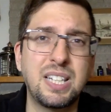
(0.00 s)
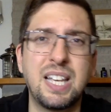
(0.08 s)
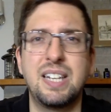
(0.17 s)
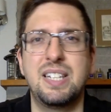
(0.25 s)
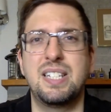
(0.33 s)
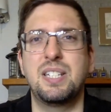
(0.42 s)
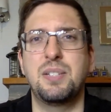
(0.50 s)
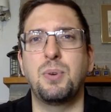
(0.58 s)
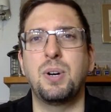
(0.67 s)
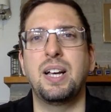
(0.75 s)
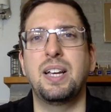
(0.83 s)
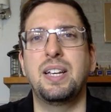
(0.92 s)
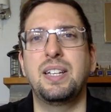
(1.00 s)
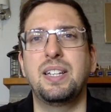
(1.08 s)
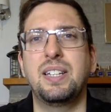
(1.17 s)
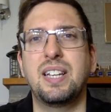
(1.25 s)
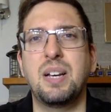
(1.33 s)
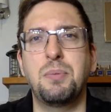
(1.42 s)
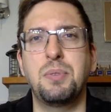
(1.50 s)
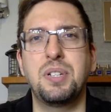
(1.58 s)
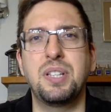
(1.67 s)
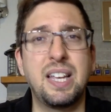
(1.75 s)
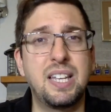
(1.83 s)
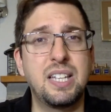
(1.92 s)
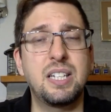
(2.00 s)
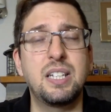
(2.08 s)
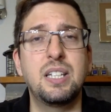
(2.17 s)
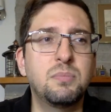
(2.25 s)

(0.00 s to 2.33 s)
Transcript: and this is why I would like it.